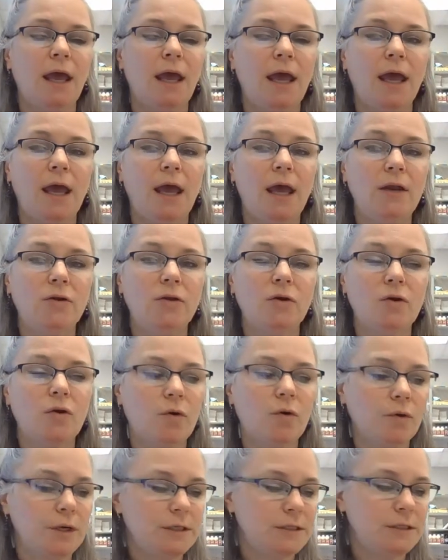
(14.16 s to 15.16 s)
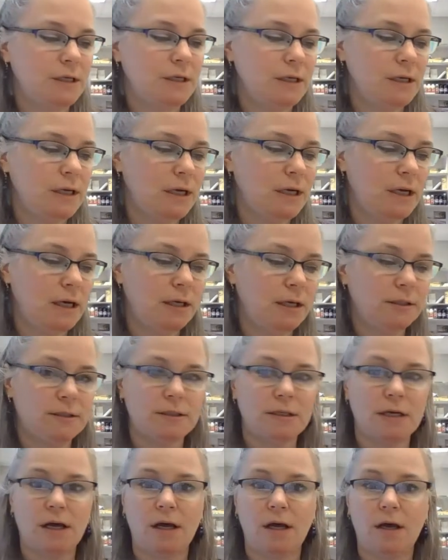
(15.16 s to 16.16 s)
and you're going to need
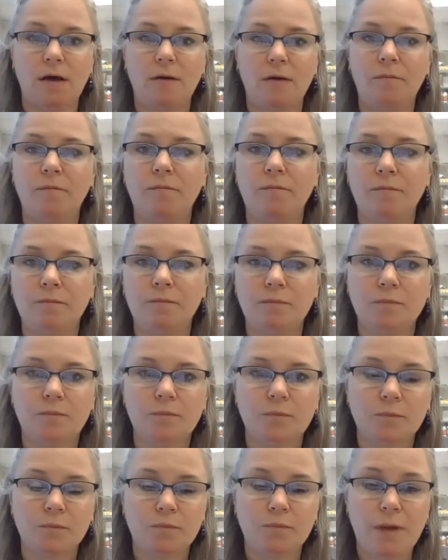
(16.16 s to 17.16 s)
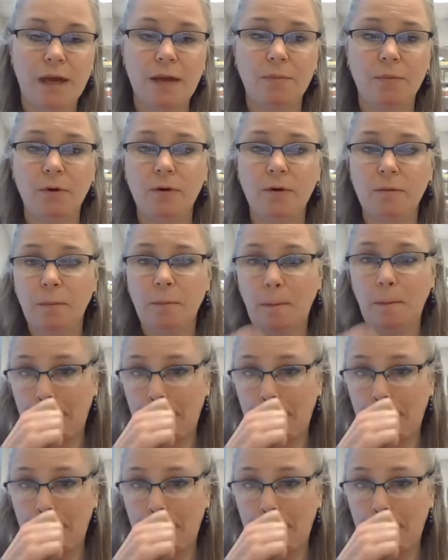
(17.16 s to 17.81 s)
some paper,